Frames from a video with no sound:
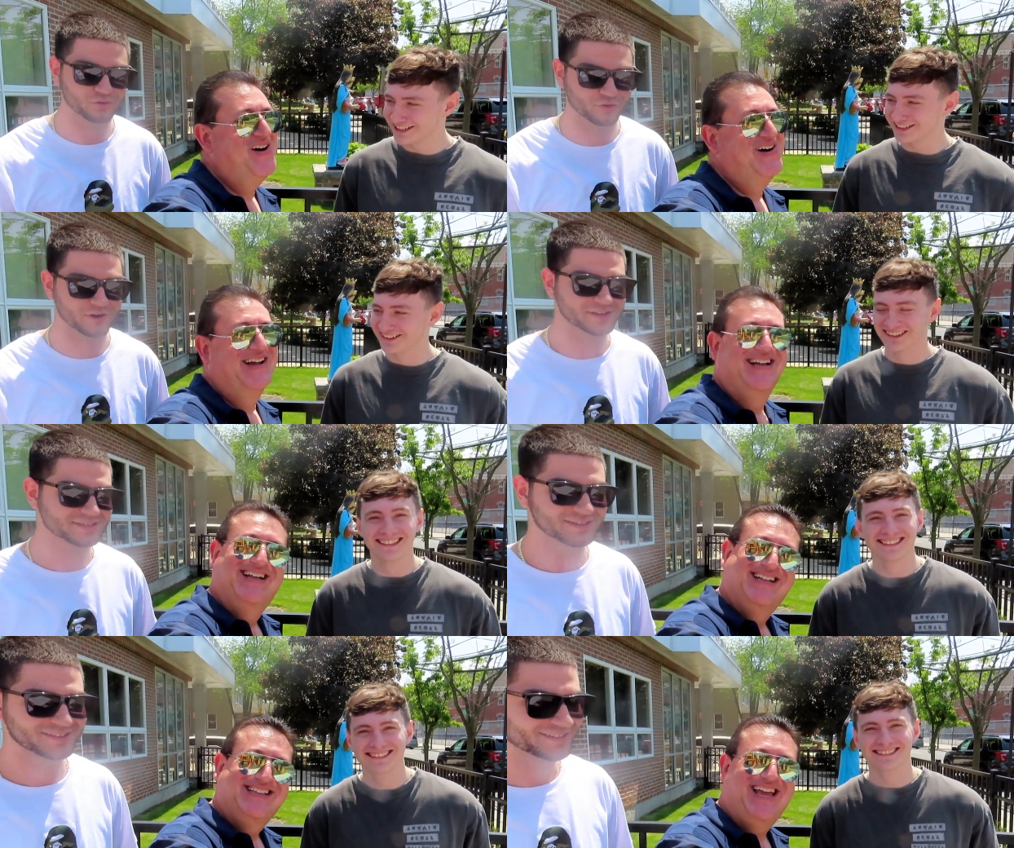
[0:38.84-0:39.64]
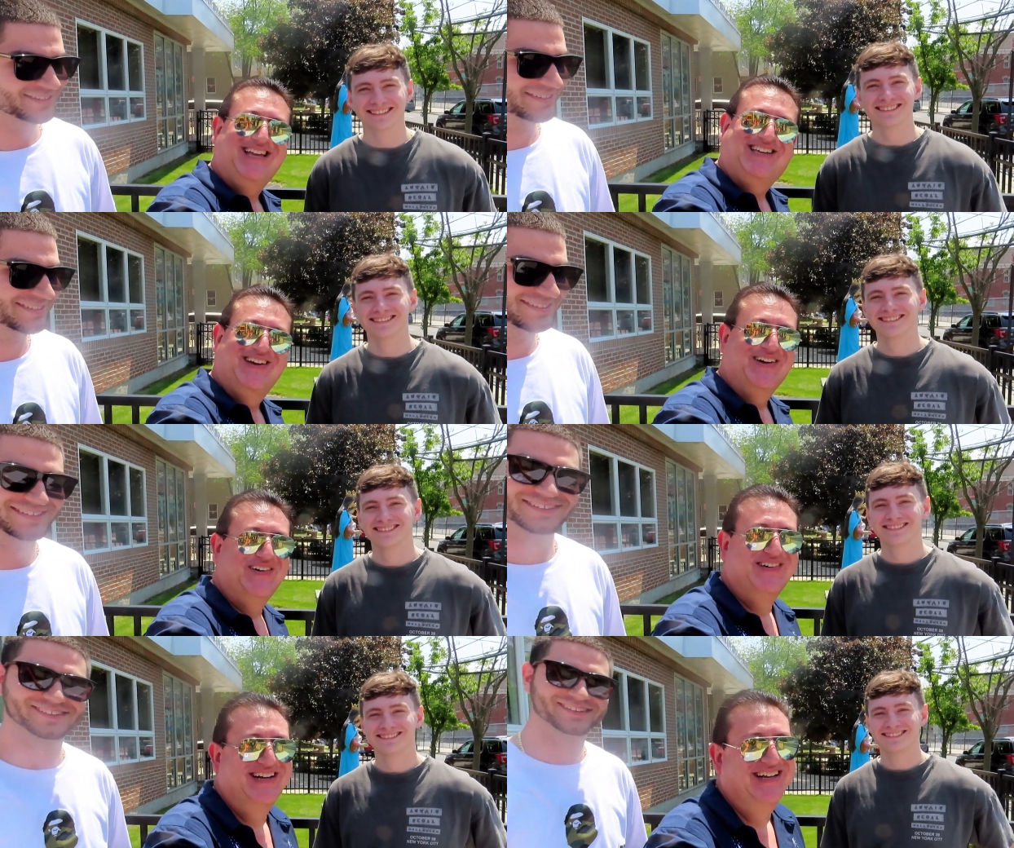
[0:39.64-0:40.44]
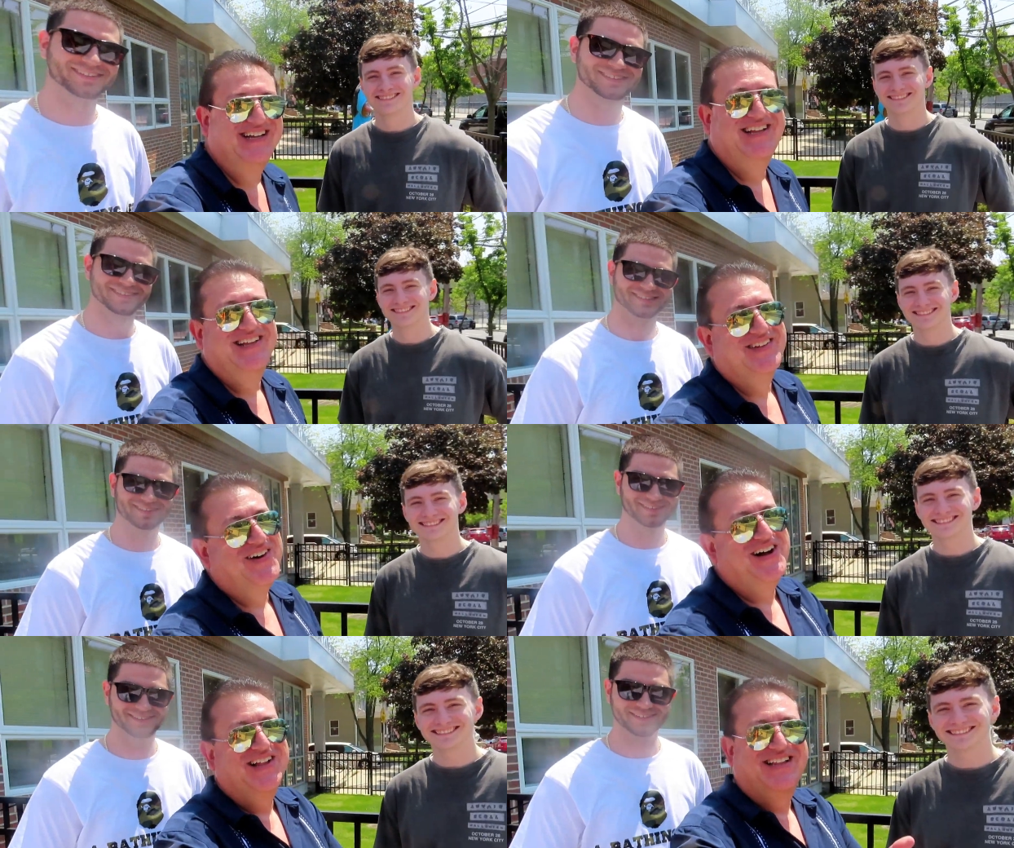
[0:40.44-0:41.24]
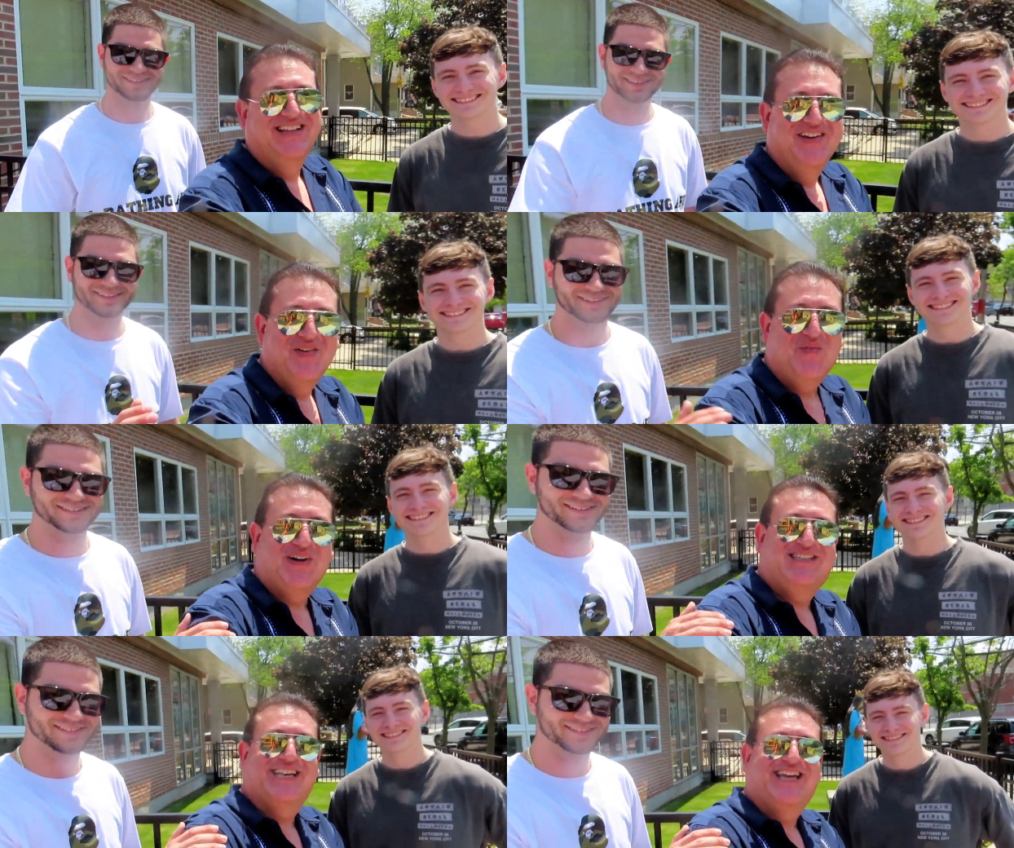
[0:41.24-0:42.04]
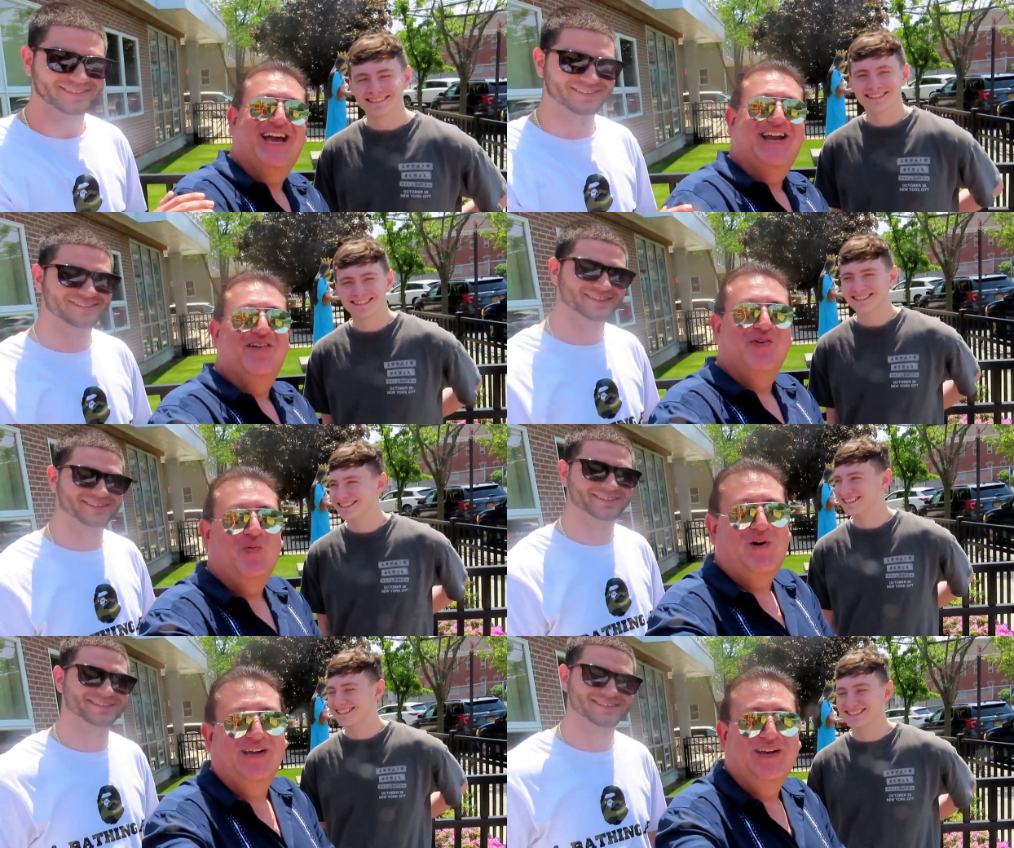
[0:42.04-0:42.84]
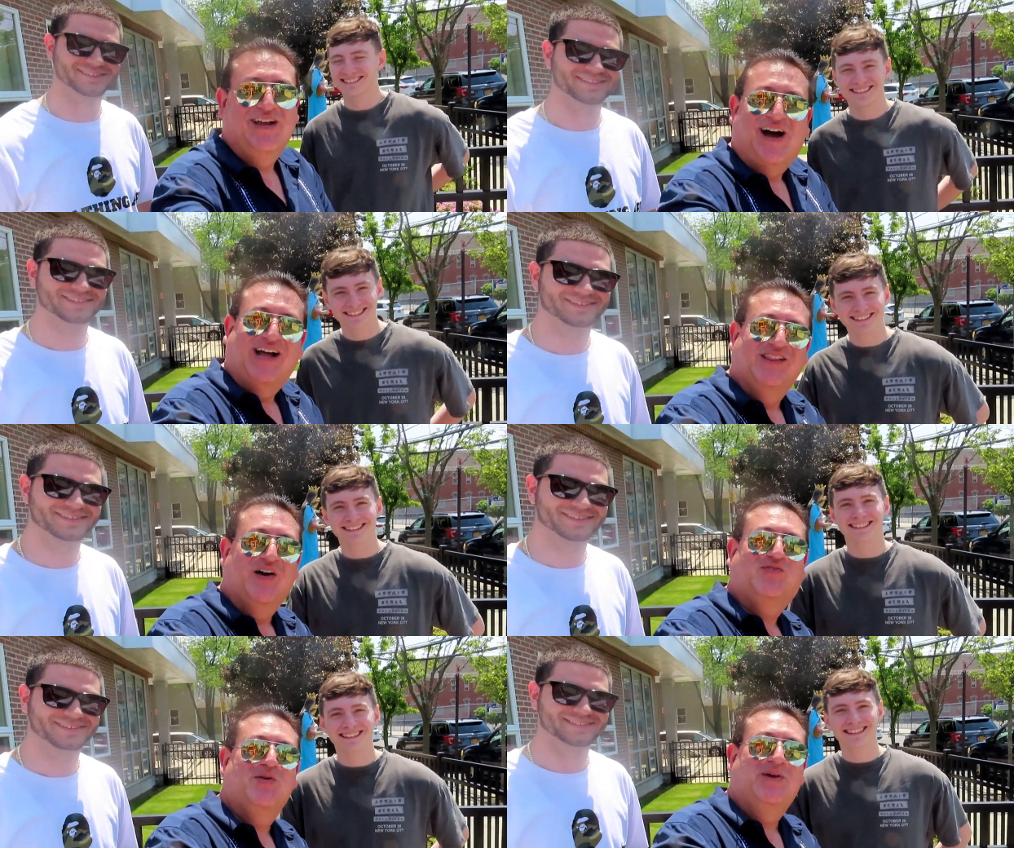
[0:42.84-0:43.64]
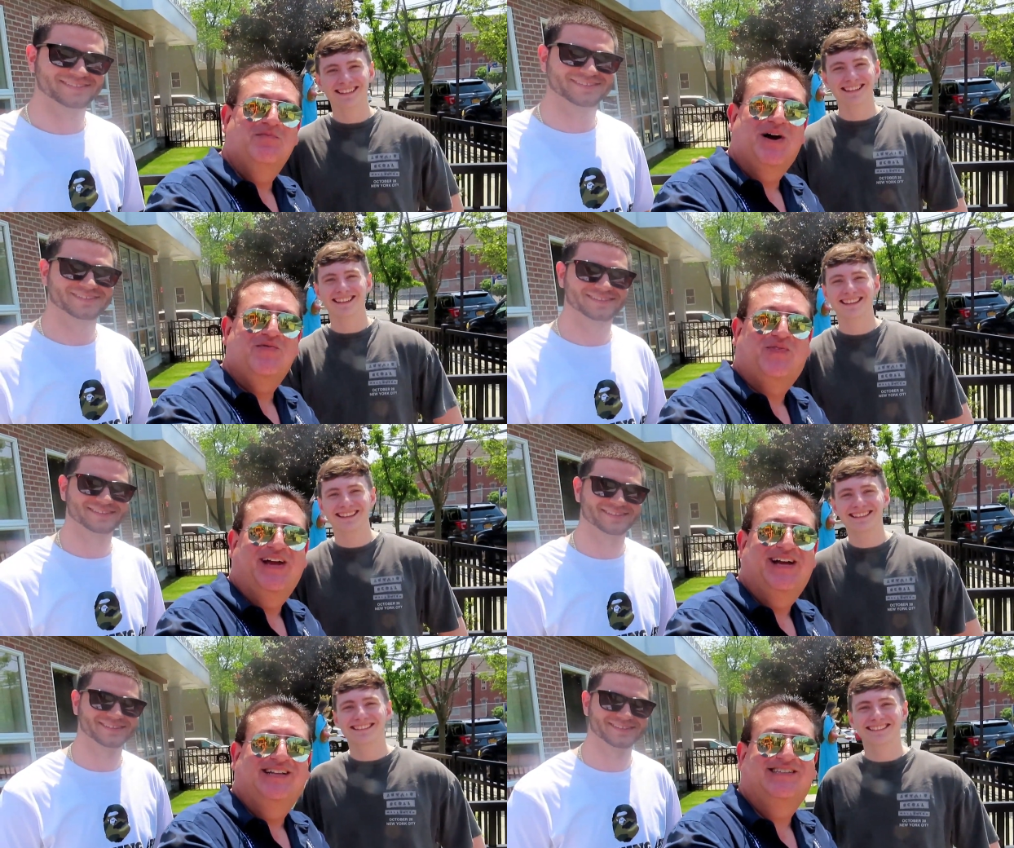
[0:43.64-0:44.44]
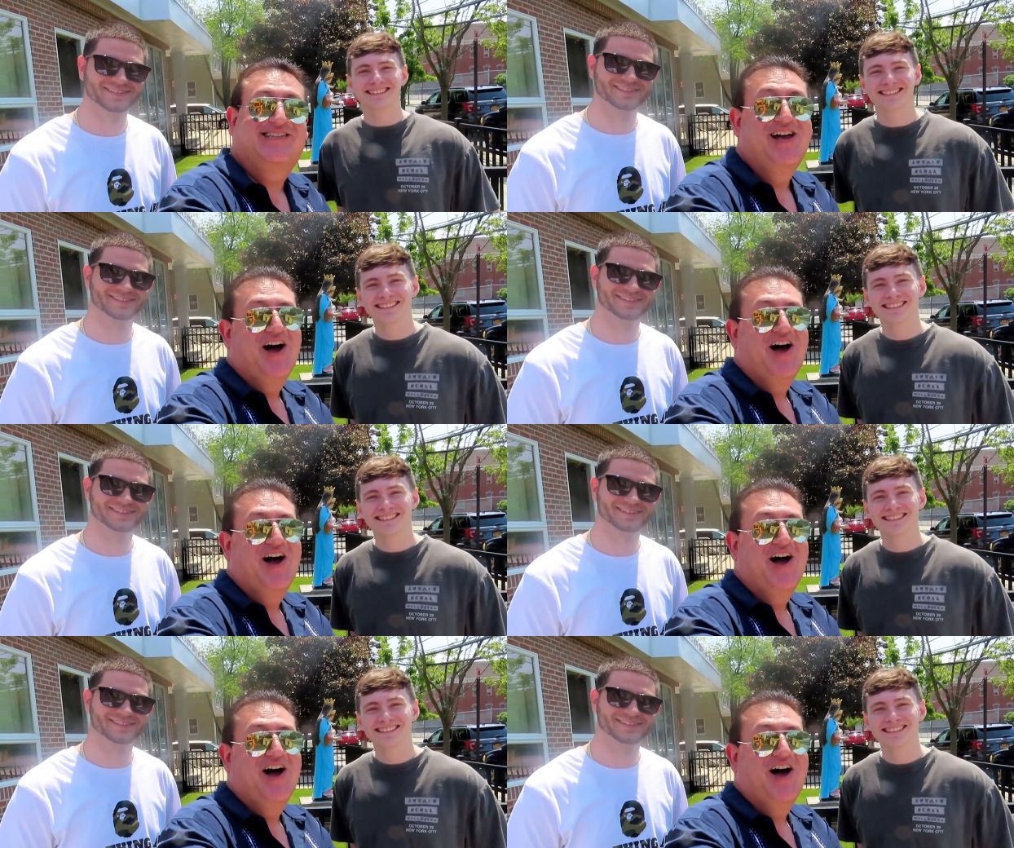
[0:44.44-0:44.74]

Speaker 1: you, ah, Chris. Thank you. Well, once again, everyone, I love to meet my fans.